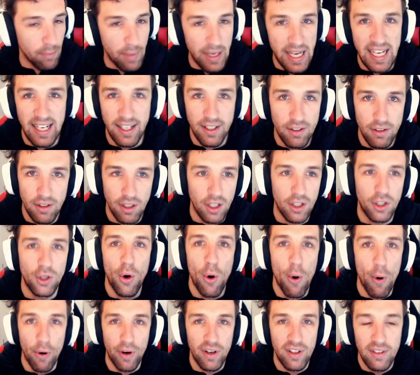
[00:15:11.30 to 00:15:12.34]
being
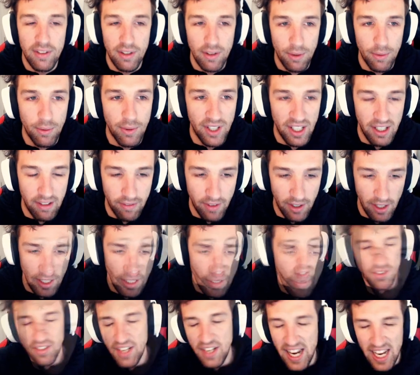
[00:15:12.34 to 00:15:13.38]
cooked or whatever.
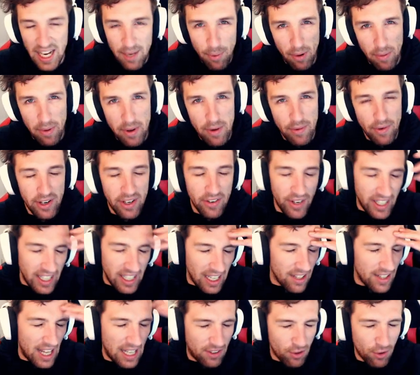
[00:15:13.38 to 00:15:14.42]
So now you're probably wondering,
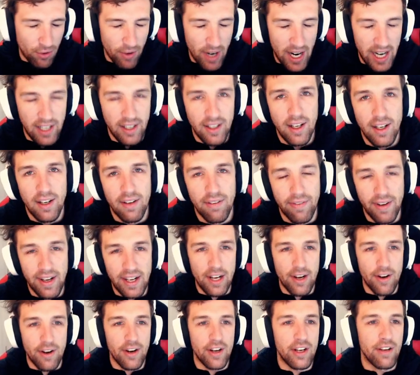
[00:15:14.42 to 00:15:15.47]
oh, that's great,
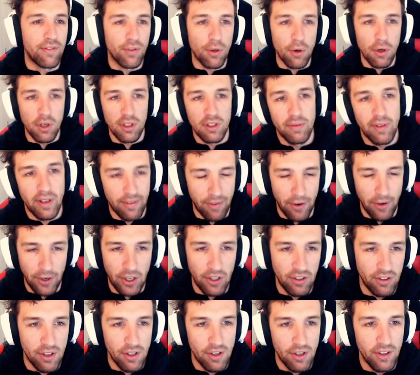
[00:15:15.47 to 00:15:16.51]
Fakehero. You've talked about
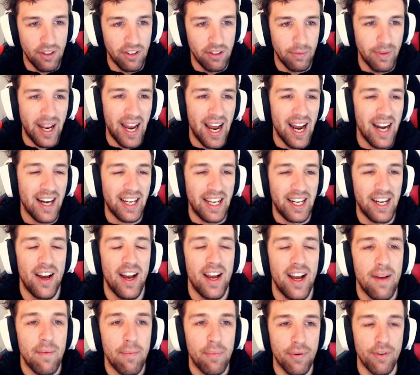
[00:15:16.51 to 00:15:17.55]
focus and all this, but how can
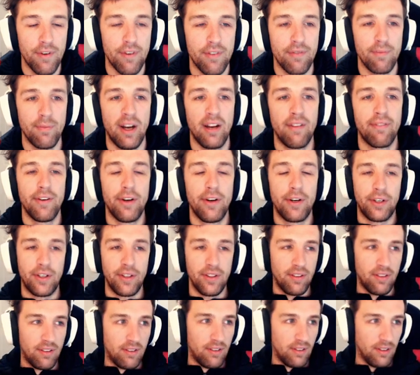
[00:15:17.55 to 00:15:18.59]
I improve my
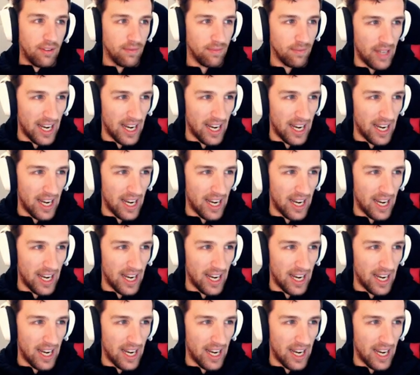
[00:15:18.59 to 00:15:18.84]
focus?